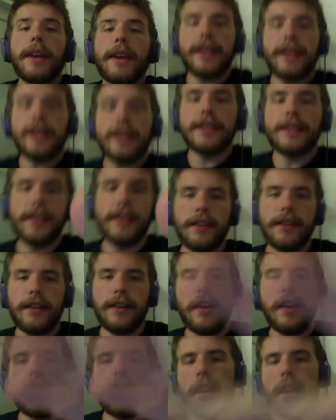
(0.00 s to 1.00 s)
he
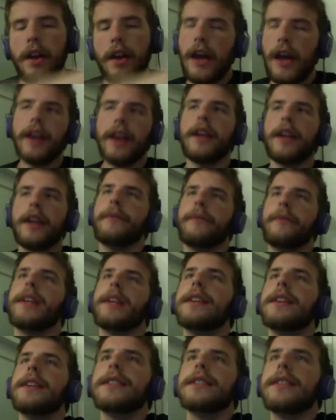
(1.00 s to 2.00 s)

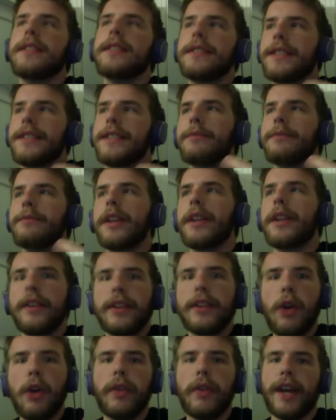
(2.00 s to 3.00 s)
doesn't seem to
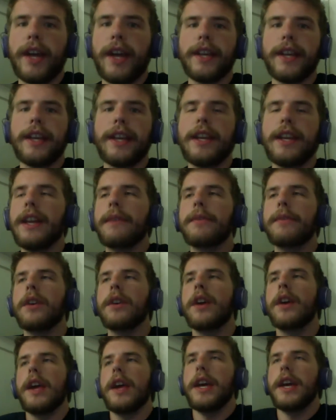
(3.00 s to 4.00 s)
know that. Like he
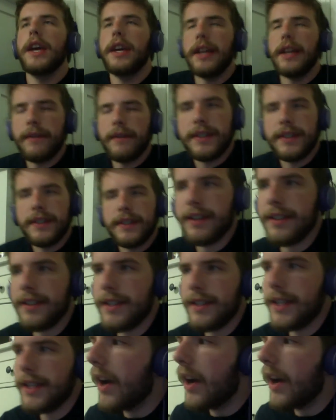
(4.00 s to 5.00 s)
never said in his
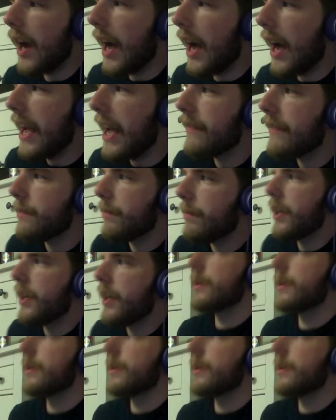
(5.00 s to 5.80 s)
DR, I have to put up